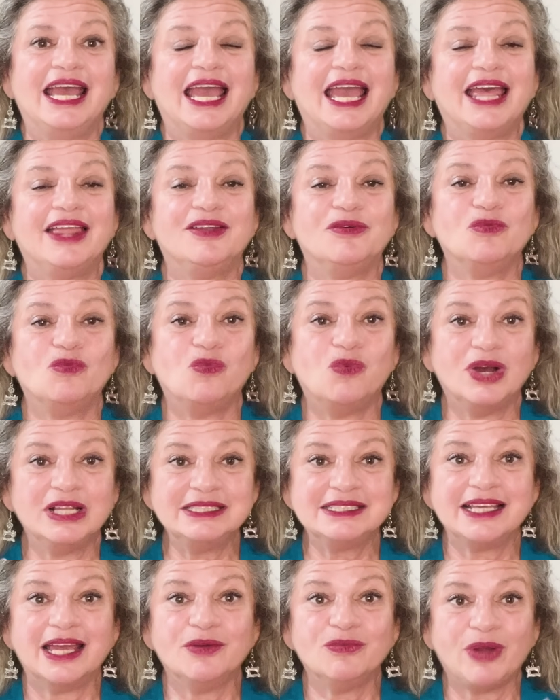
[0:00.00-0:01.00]
And
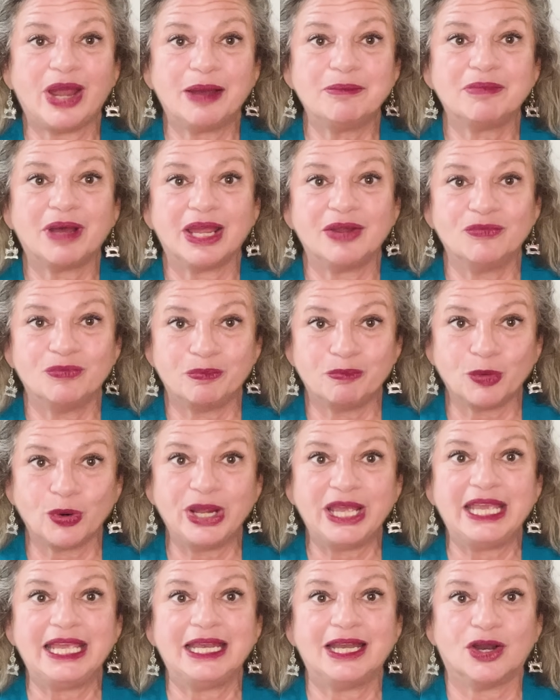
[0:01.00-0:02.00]
once I wrapped my
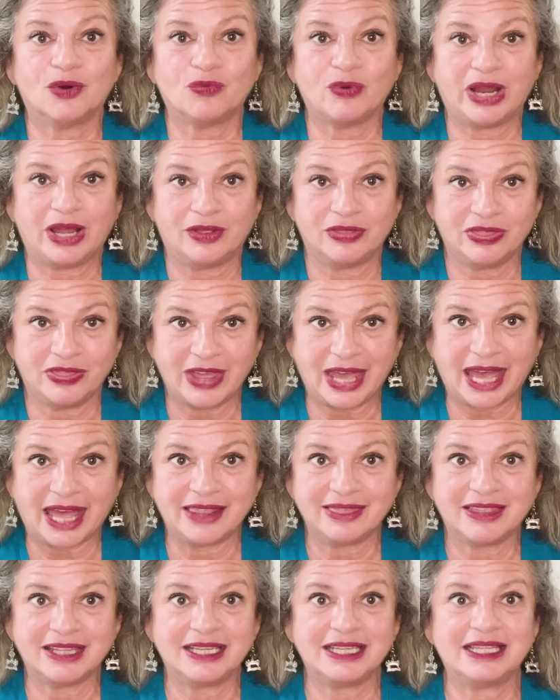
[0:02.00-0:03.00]
brain around that
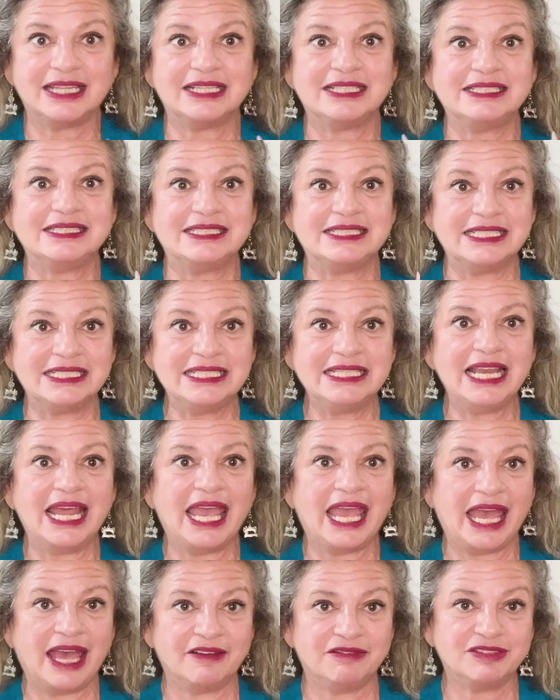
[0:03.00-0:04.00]
they didn't
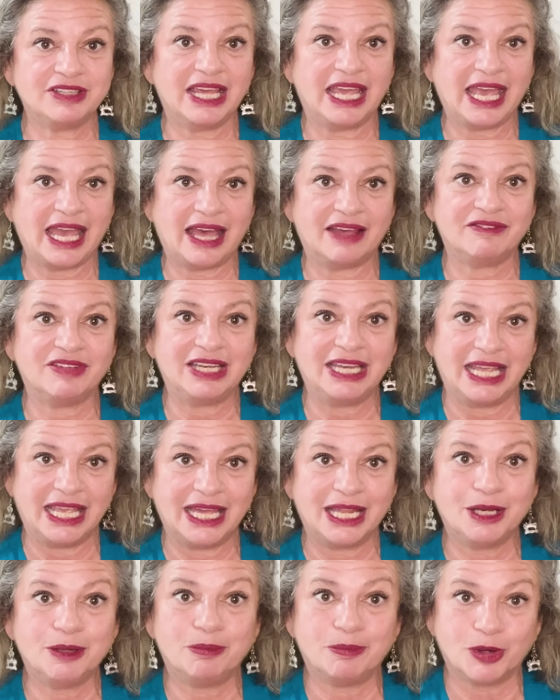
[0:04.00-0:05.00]
have to have an
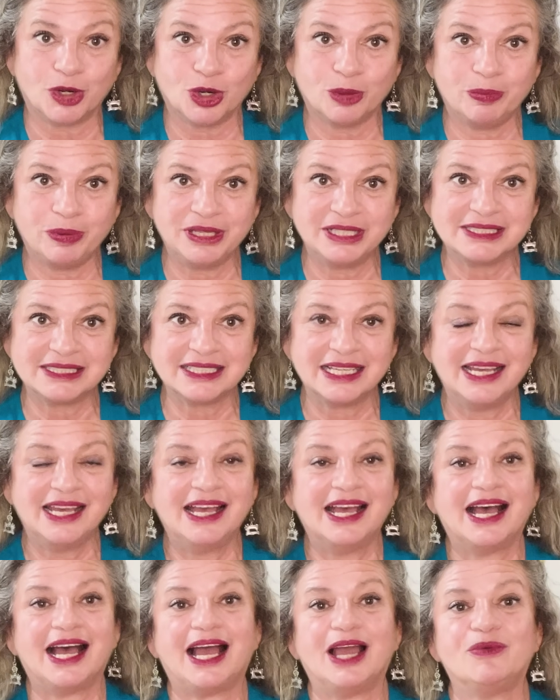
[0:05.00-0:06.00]
end purpose,
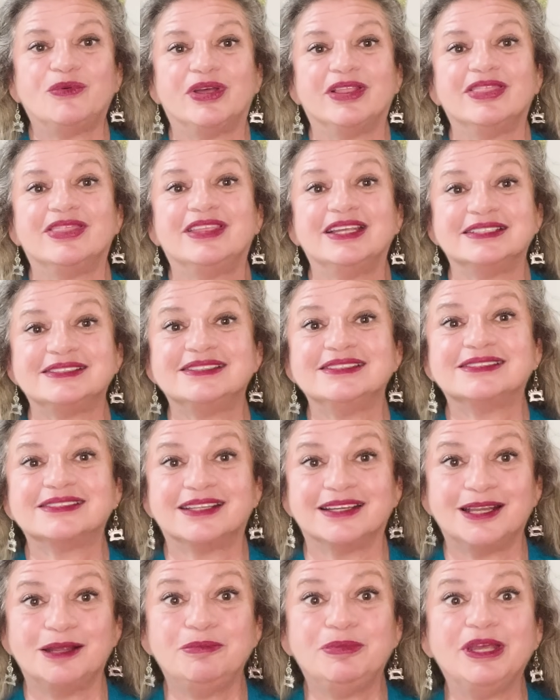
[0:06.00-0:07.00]
I went, this is
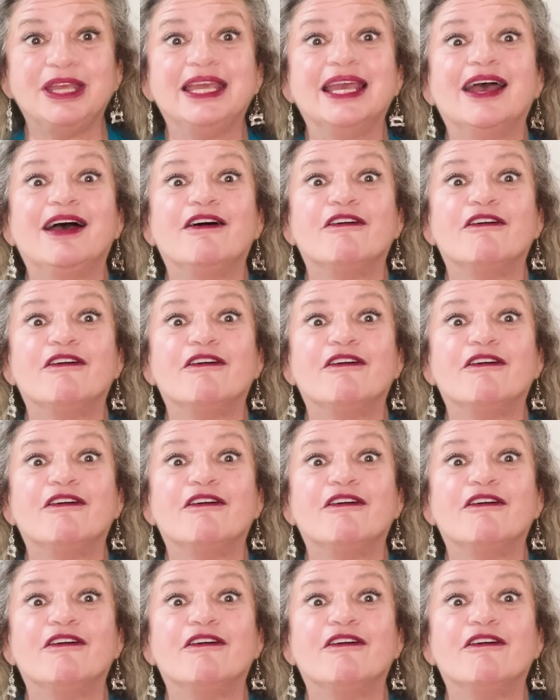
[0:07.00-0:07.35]
going to be